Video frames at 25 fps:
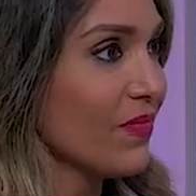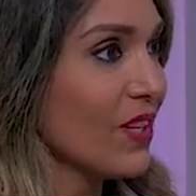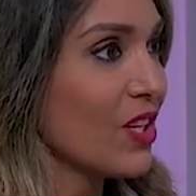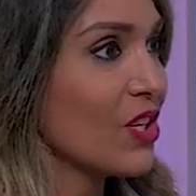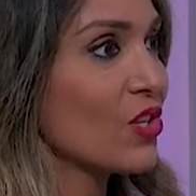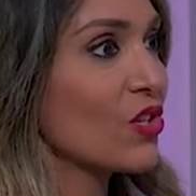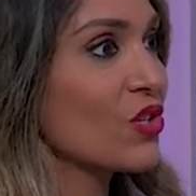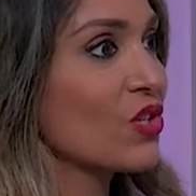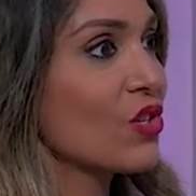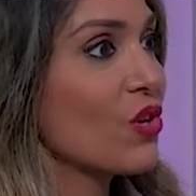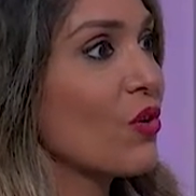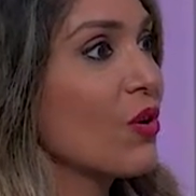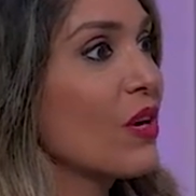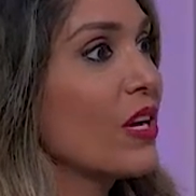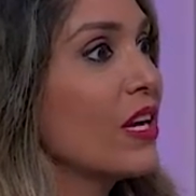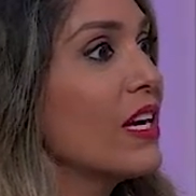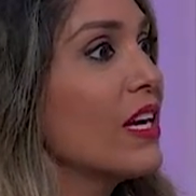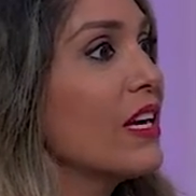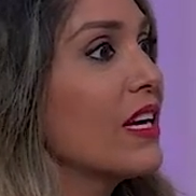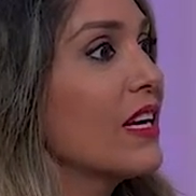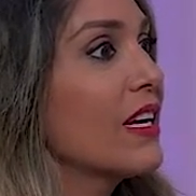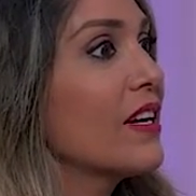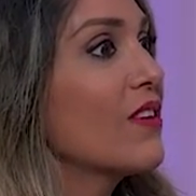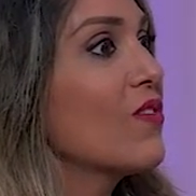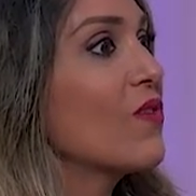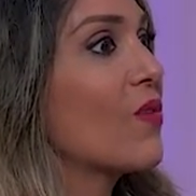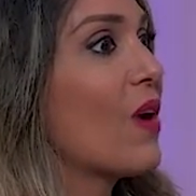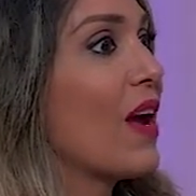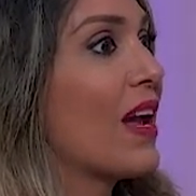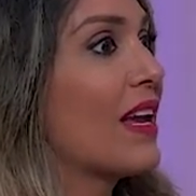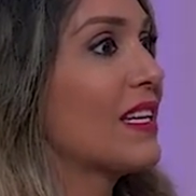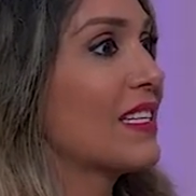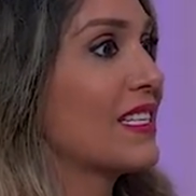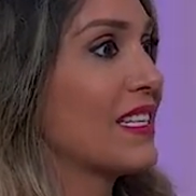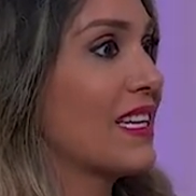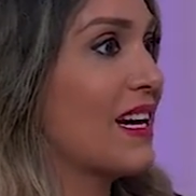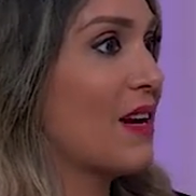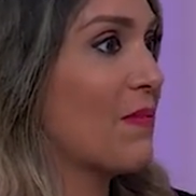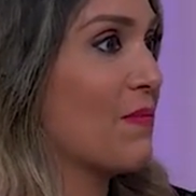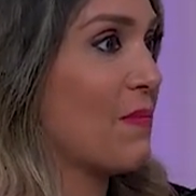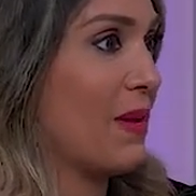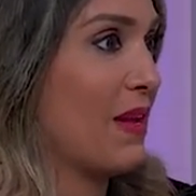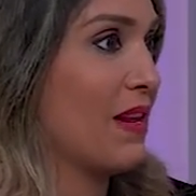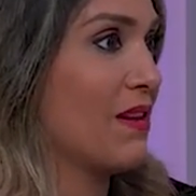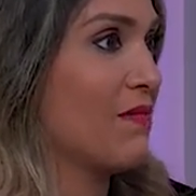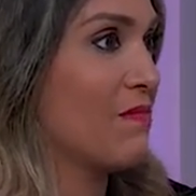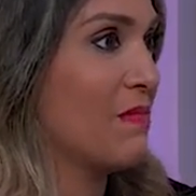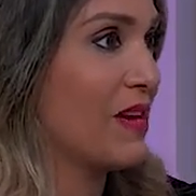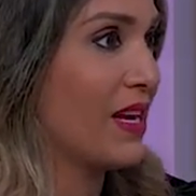so he can raise up in me.